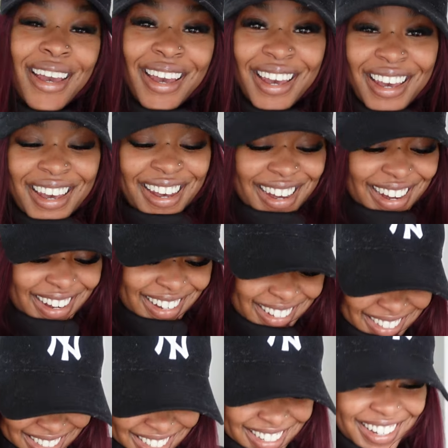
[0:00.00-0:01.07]
Hey
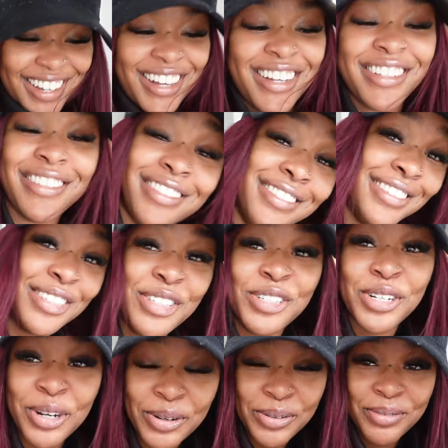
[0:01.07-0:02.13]
guys,
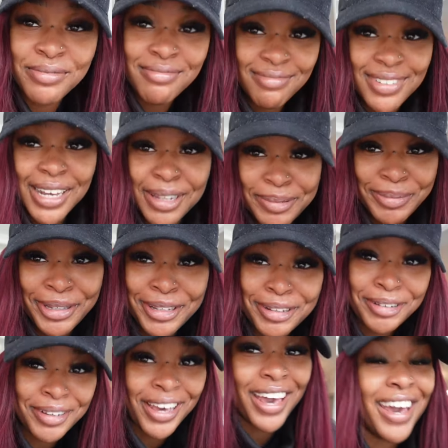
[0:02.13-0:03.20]
don't yell at me,
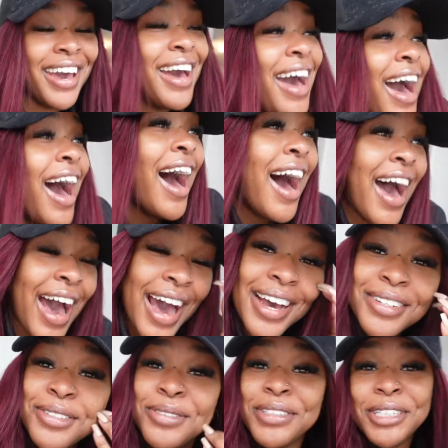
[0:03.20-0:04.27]
okay?
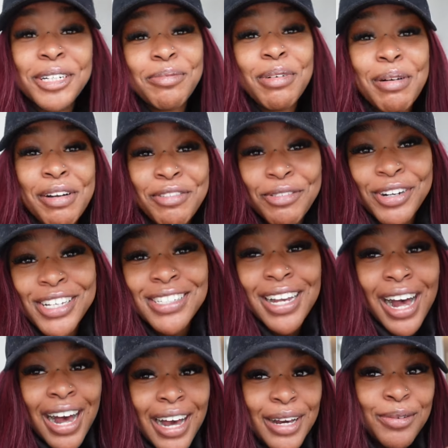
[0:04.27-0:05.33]
As you can hear by my voice,
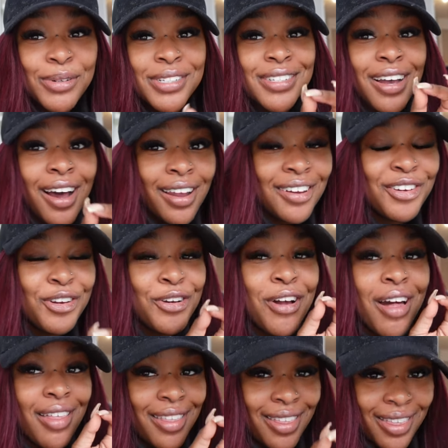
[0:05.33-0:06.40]
I was under
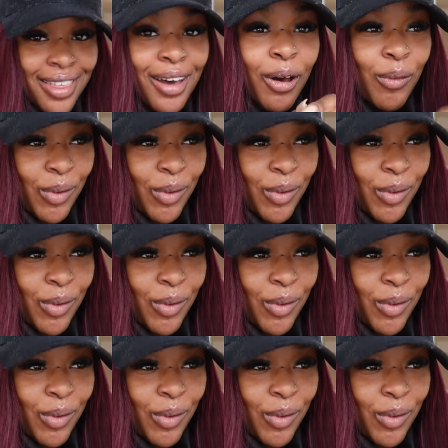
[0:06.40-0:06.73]
the